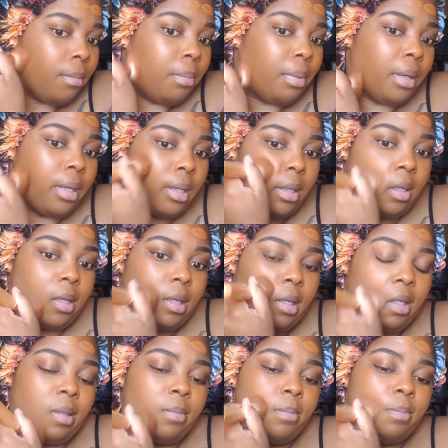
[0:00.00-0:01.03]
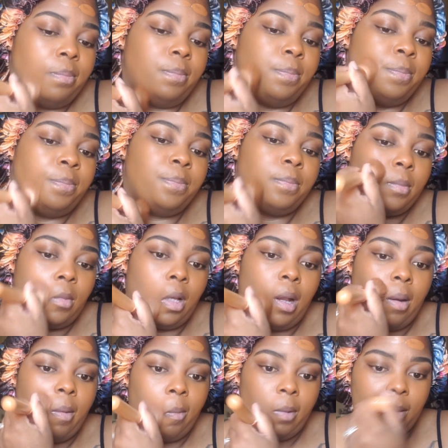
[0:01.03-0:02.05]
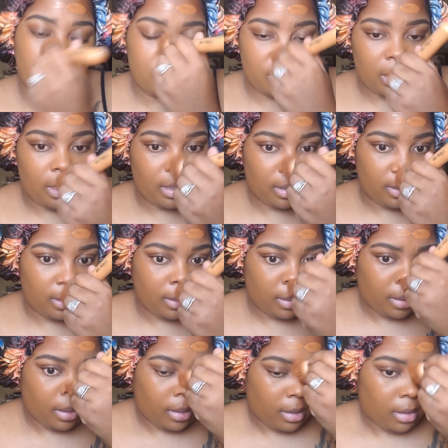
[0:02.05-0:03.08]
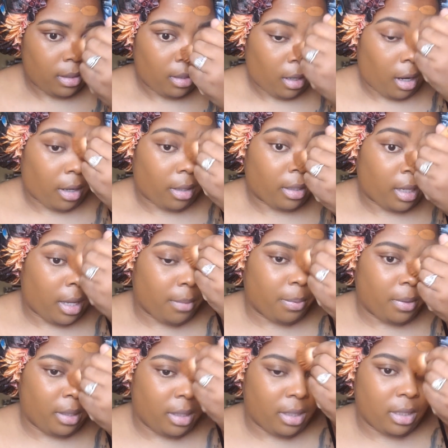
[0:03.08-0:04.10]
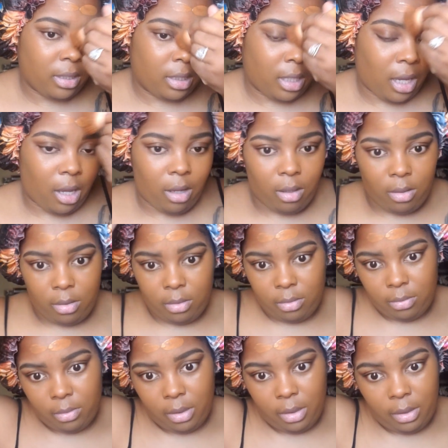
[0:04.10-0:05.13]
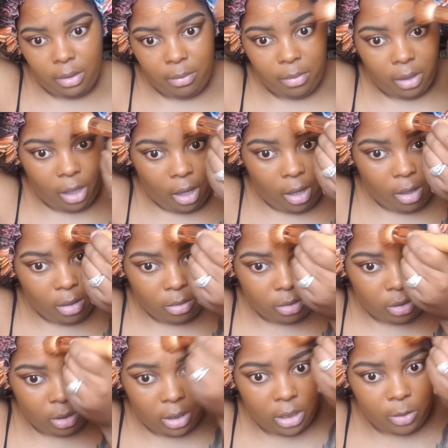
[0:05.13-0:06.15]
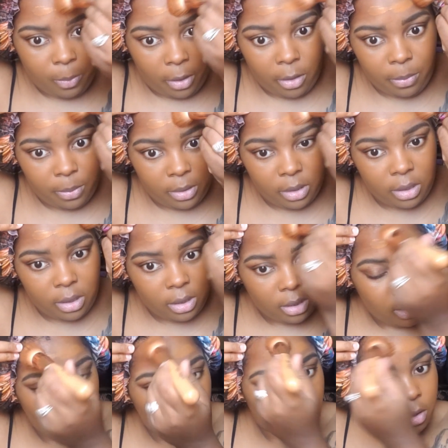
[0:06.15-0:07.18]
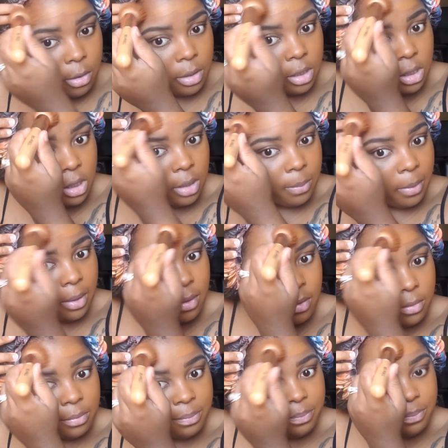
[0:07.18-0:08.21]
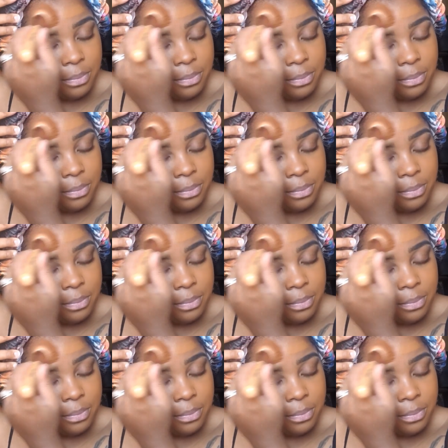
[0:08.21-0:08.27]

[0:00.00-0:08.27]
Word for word: But um, our website, our company is called um, Called to His Purpose Christian Apparel.